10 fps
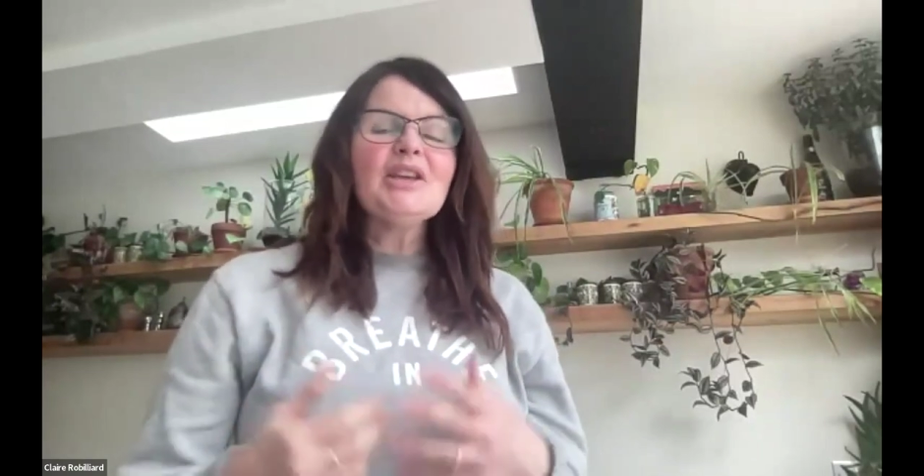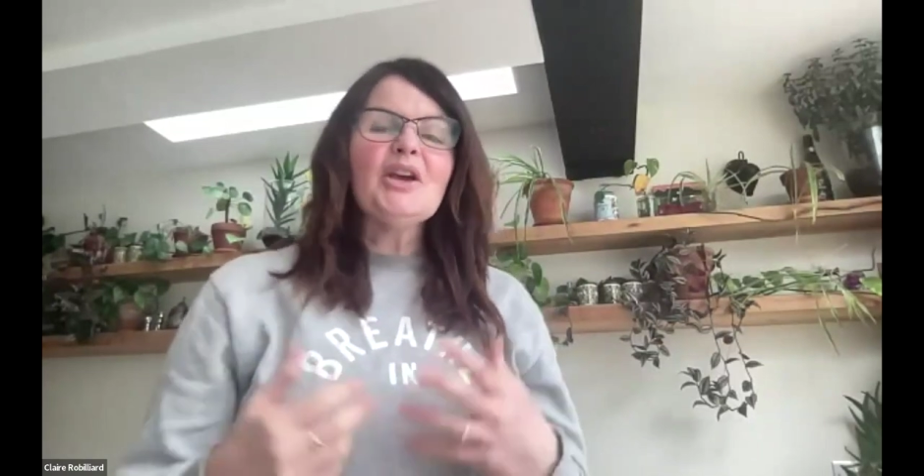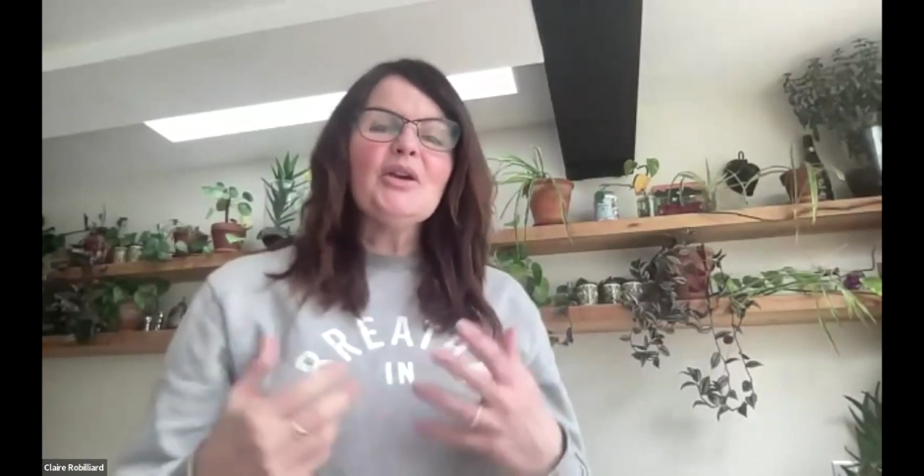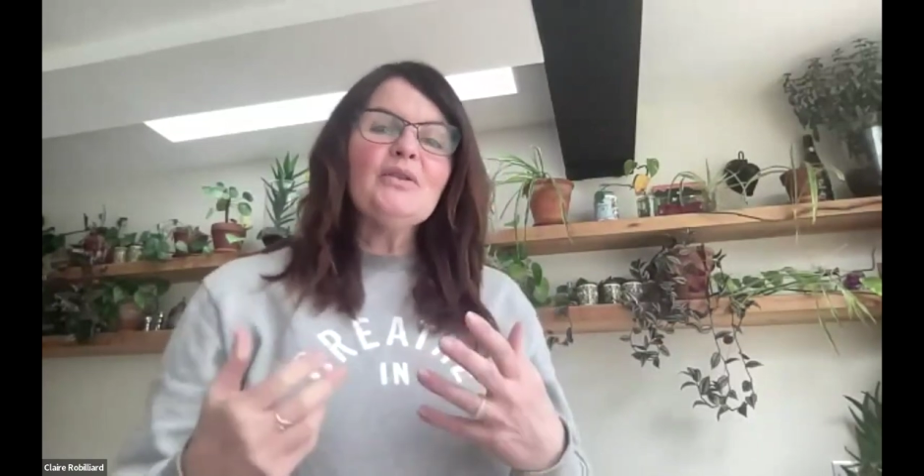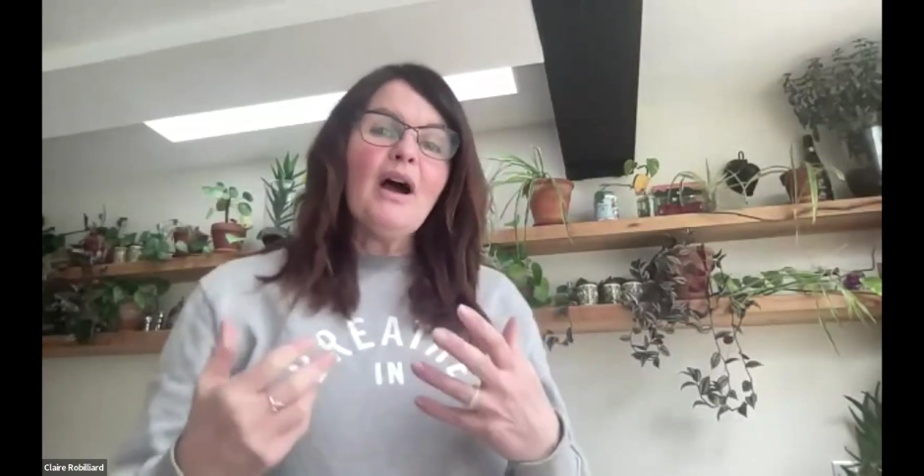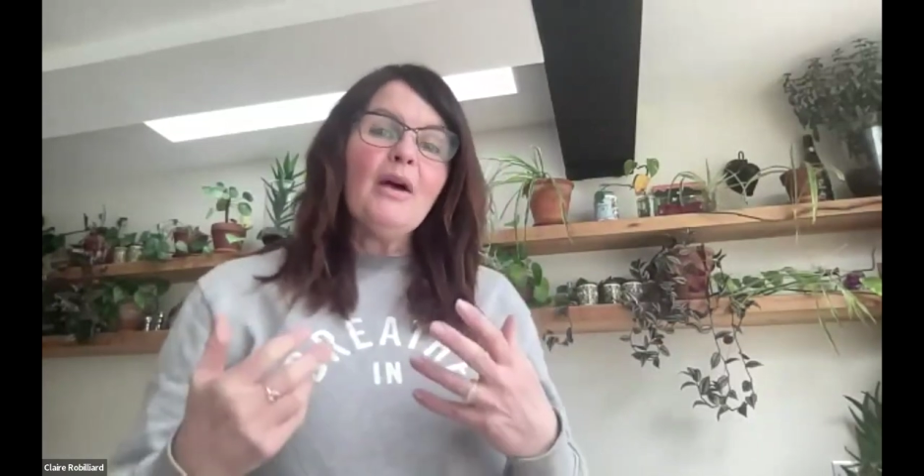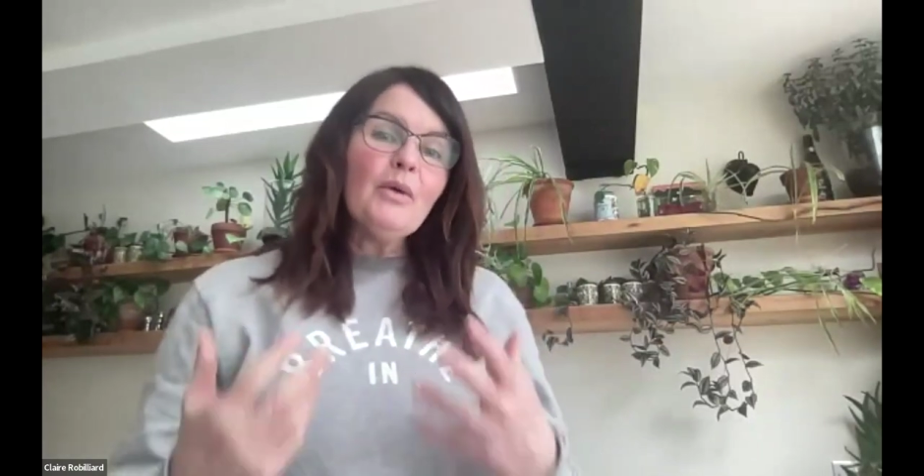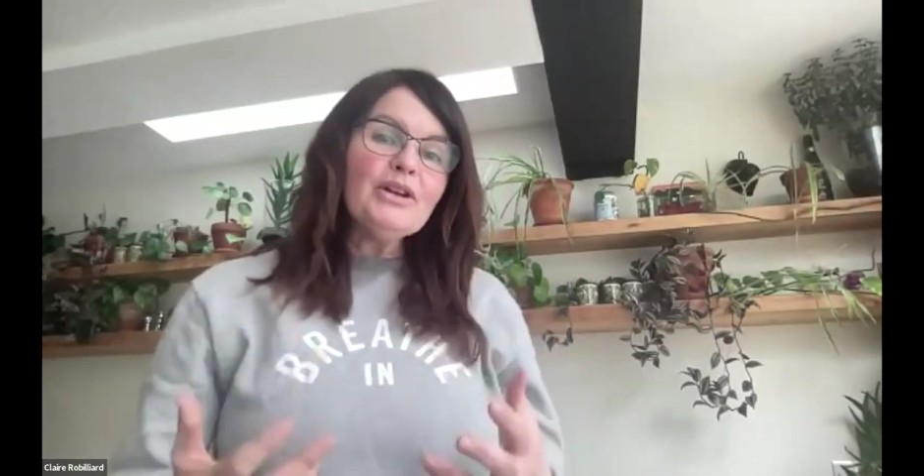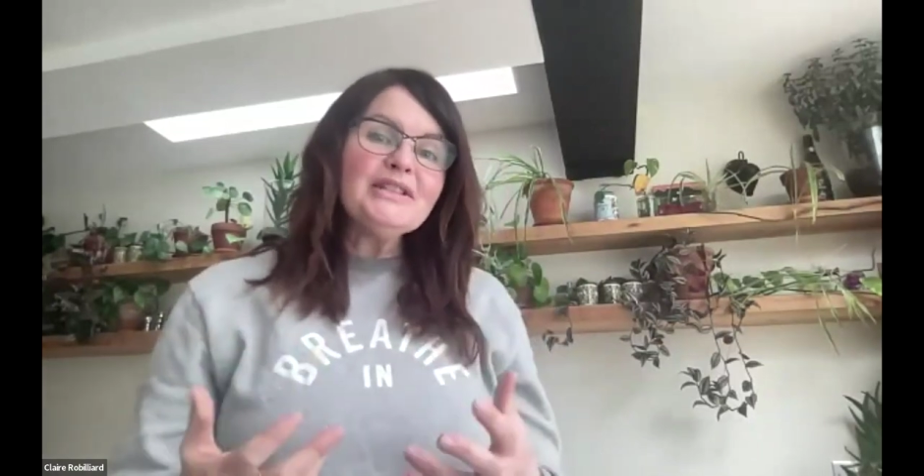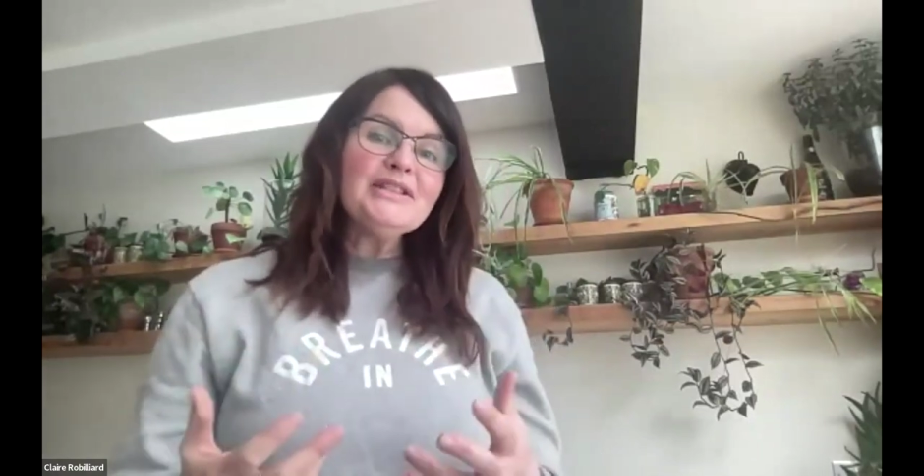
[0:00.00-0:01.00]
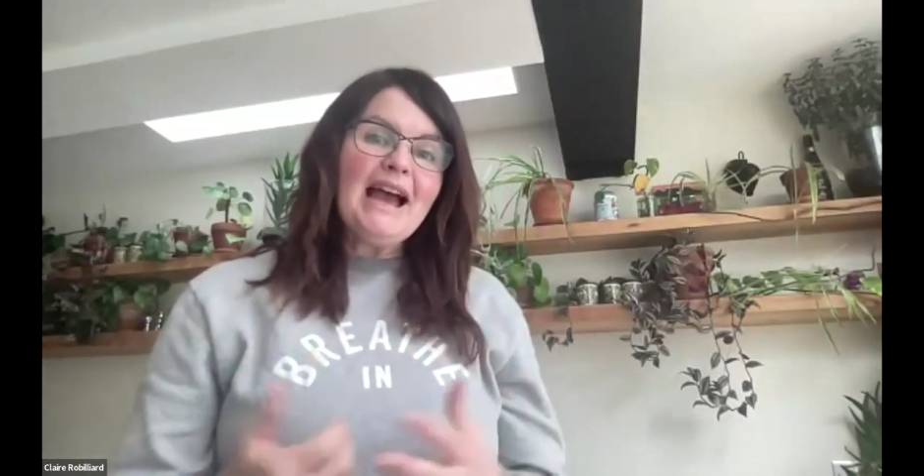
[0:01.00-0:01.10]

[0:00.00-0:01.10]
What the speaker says: So I want you to